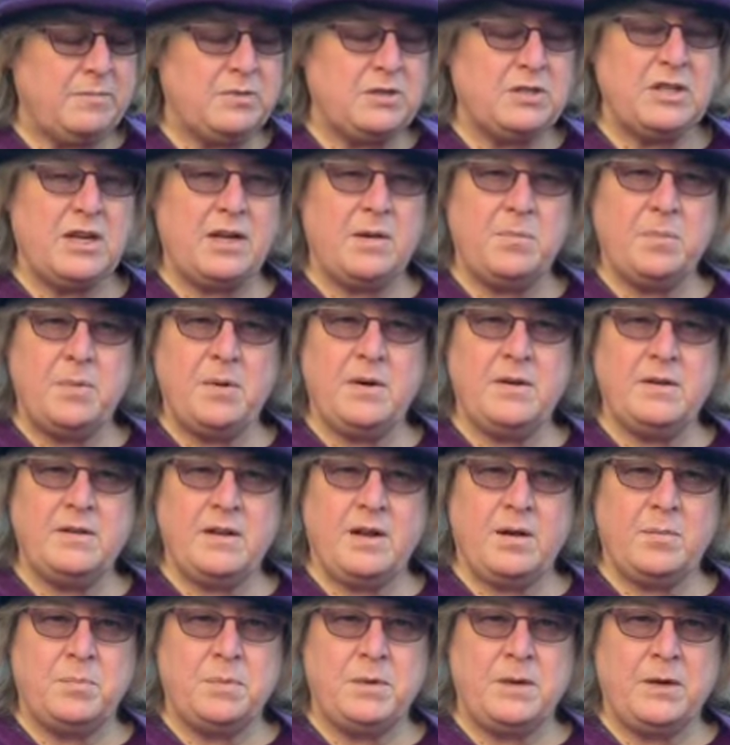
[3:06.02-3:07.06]
shape
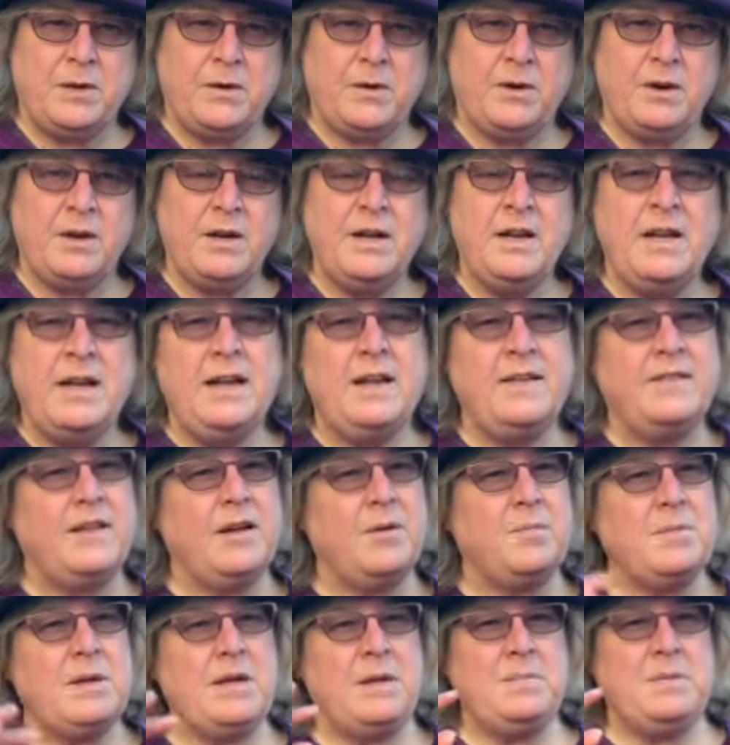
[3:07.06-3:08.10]
up here.
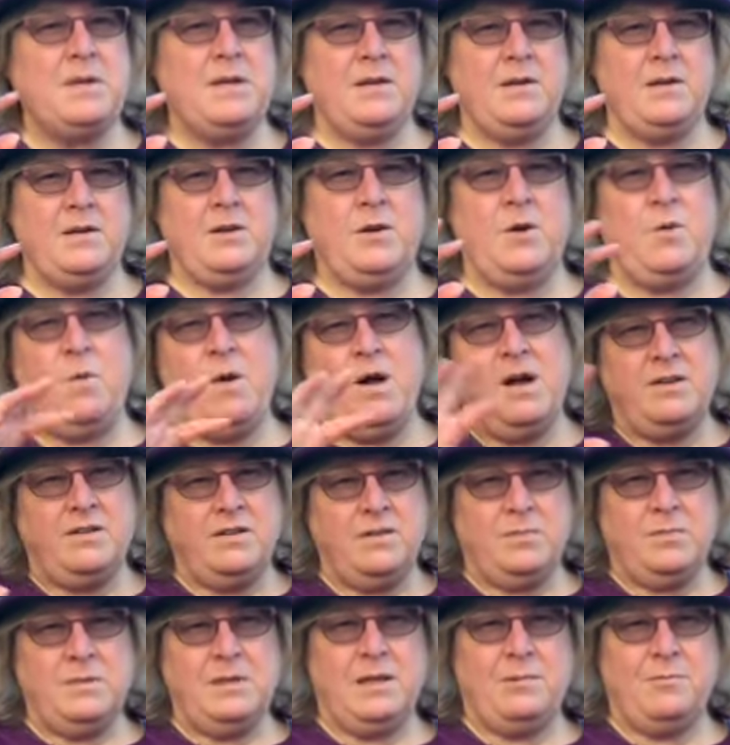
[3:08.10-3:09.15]
That may be a
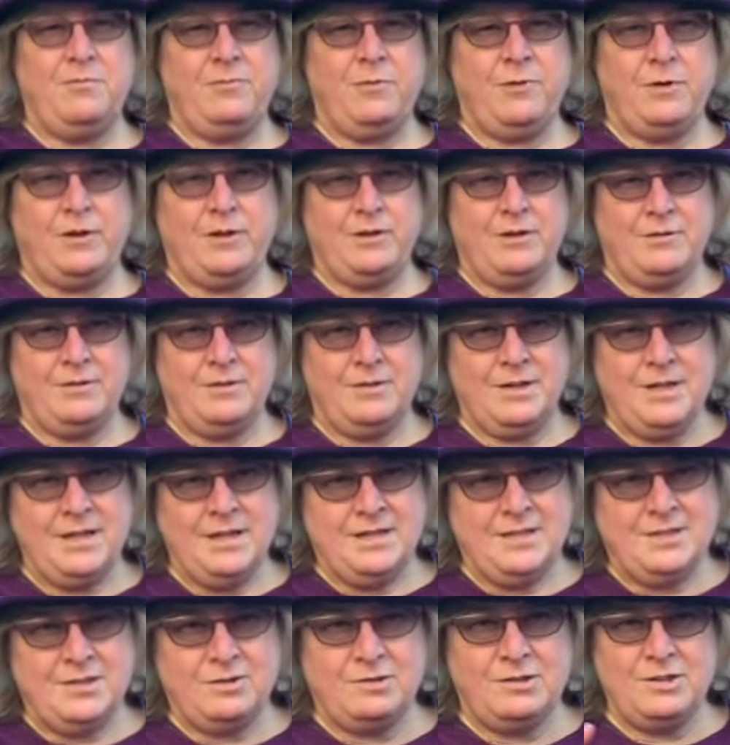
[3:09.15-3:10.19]
quantum leap for you.
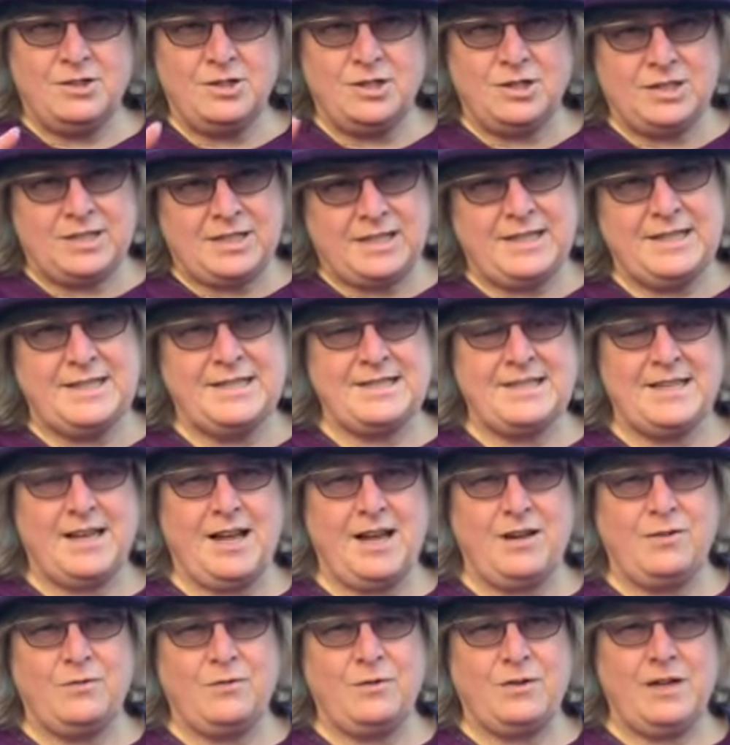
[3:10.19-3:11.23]
So it's just an
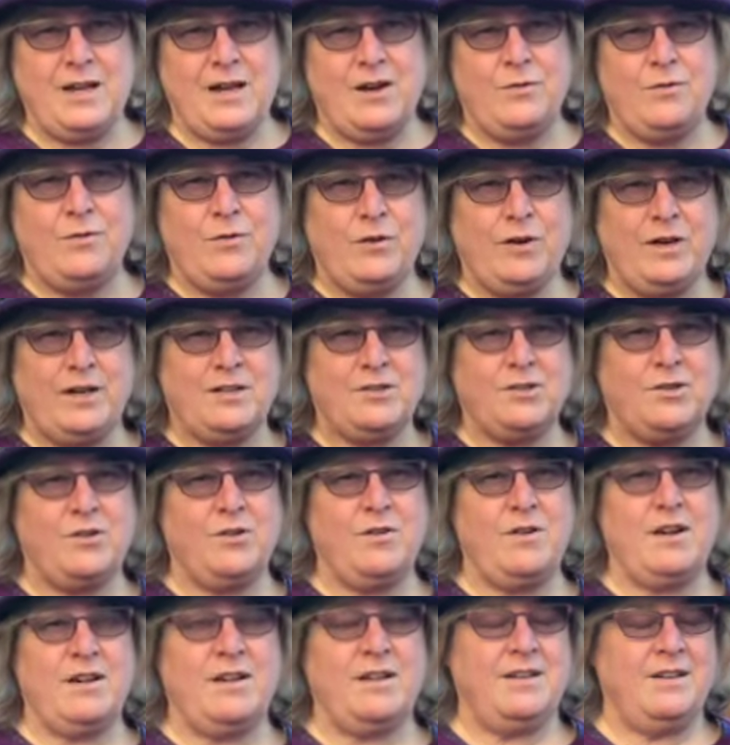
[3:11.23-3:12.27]
aside for now for extra
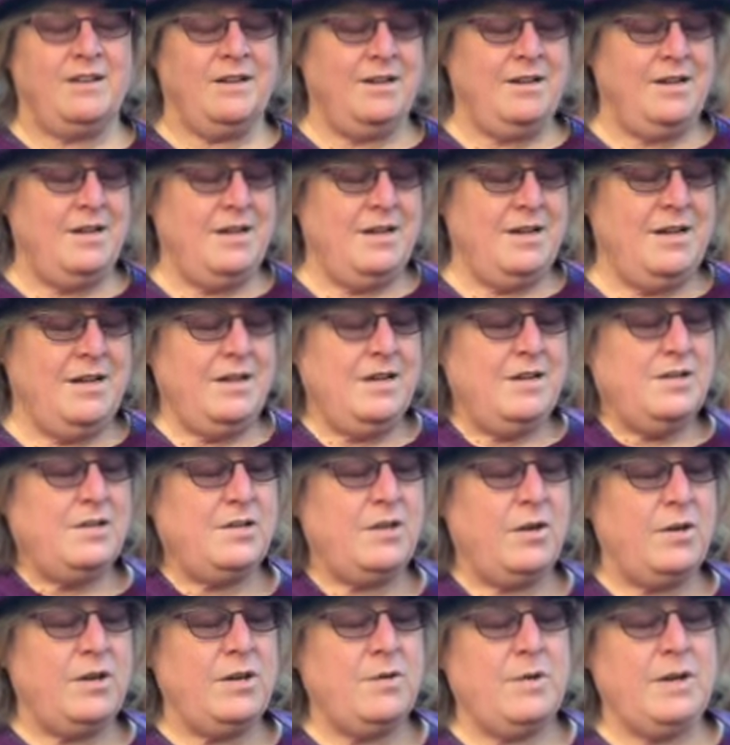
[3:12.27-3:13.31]
credit.
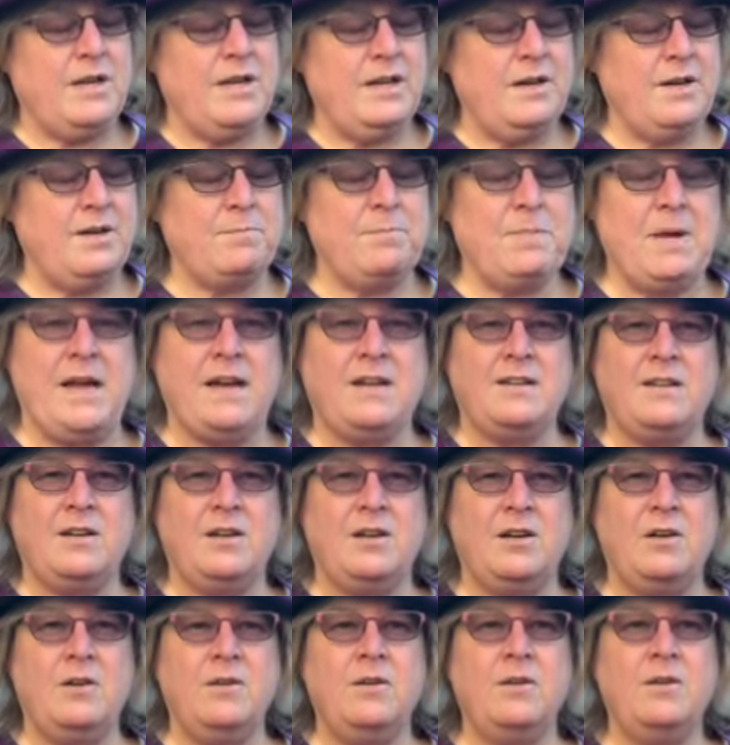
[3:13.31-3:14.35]
So anyway, back to
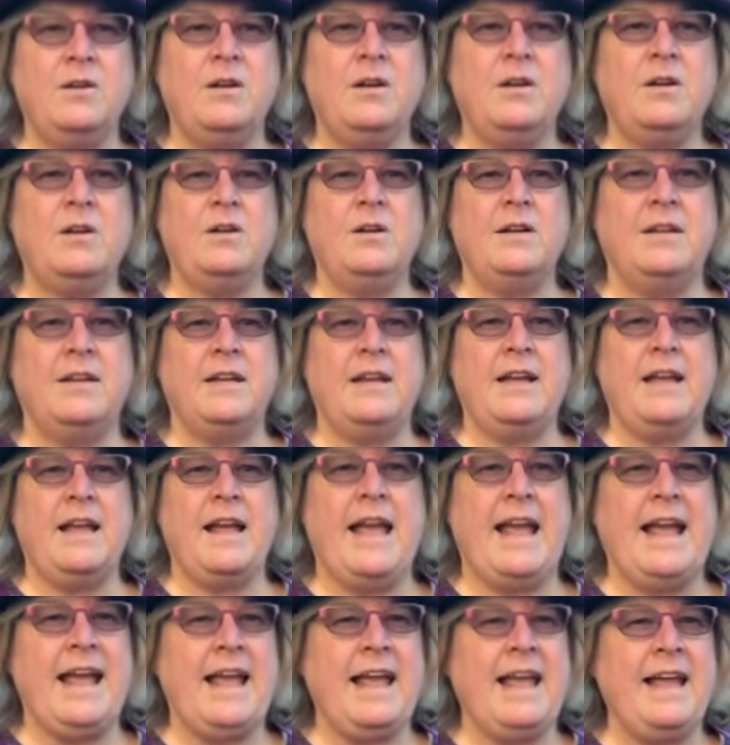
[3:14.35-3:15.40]
here. An
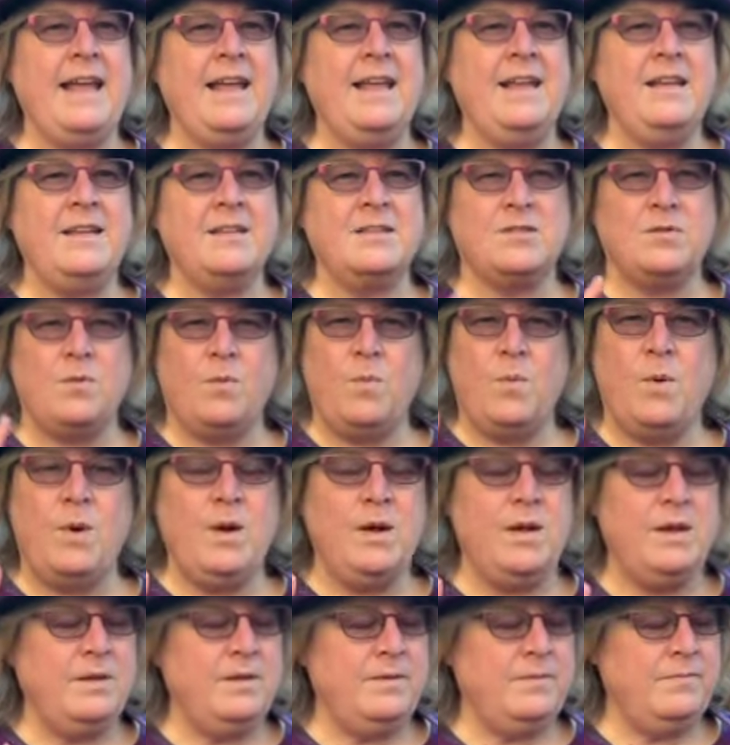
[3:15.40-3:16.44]
A is a
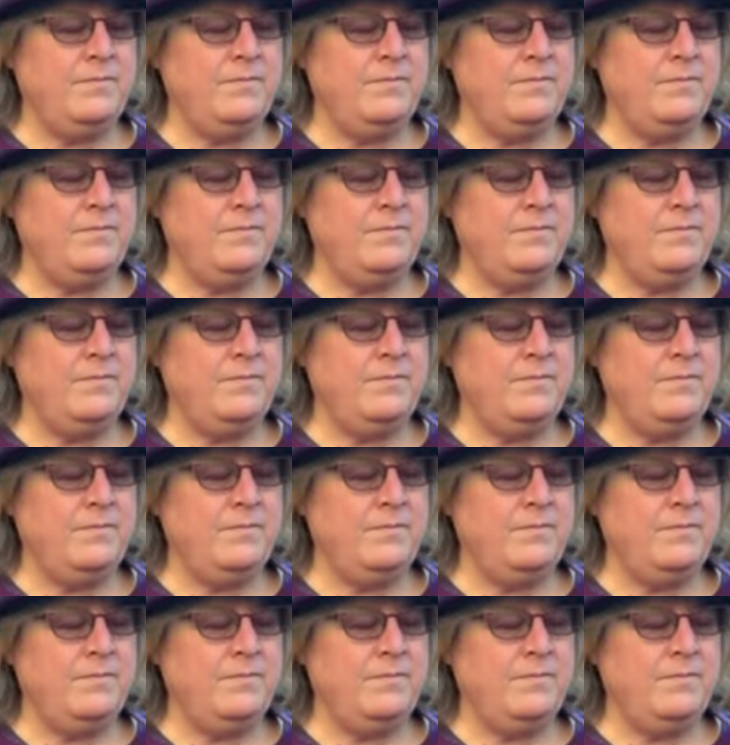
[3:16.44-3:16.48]
1.